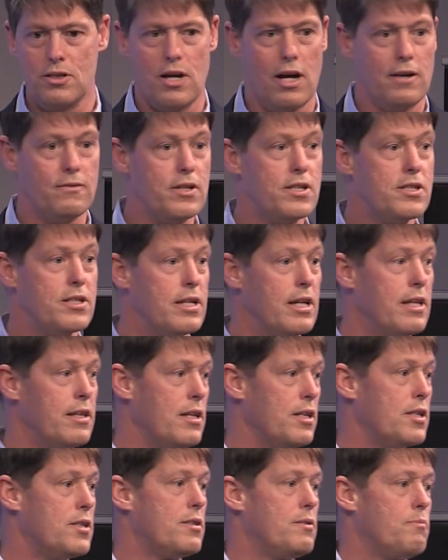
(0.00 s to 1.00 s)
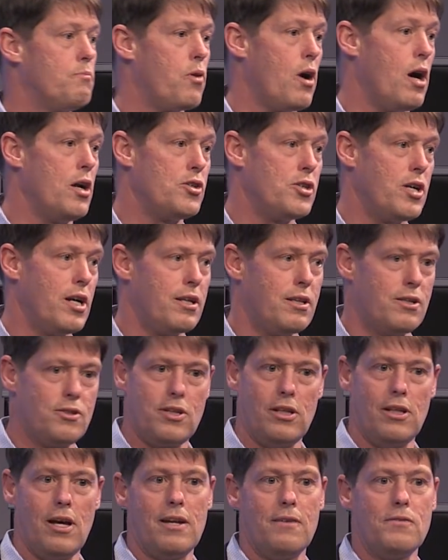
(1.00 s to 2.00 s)
Obviously, this project, there's a
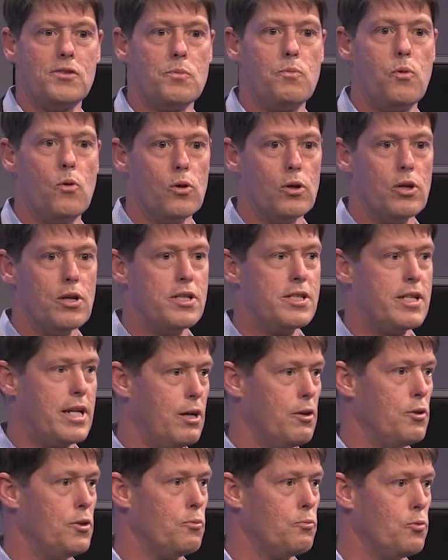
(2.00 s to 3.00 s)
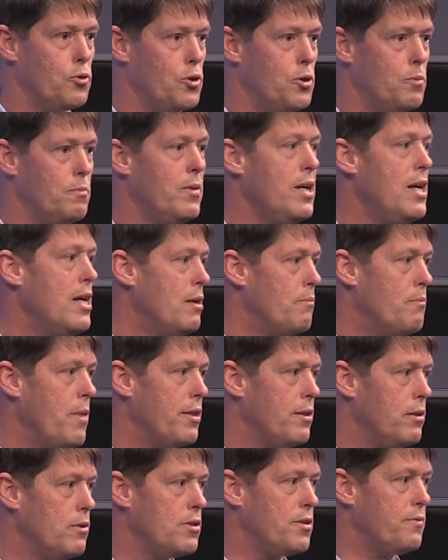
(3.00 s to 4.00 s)
lot of supporters here in the room,
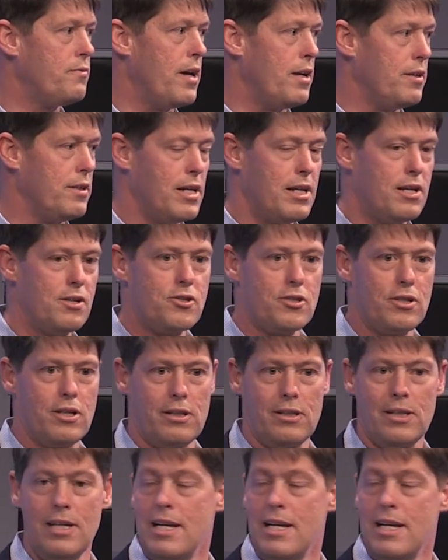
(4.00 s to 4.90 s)
Methaluza Foundation,